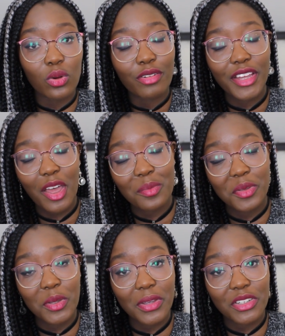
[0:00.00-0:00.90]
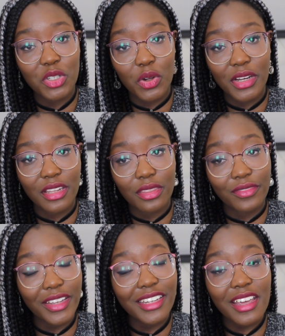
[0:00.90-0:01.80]
I really hope you enjoyed the
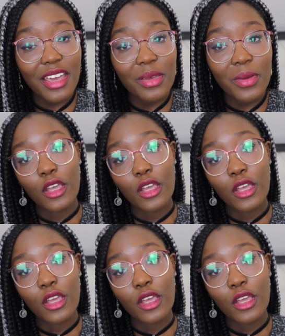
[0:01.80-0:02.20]
video.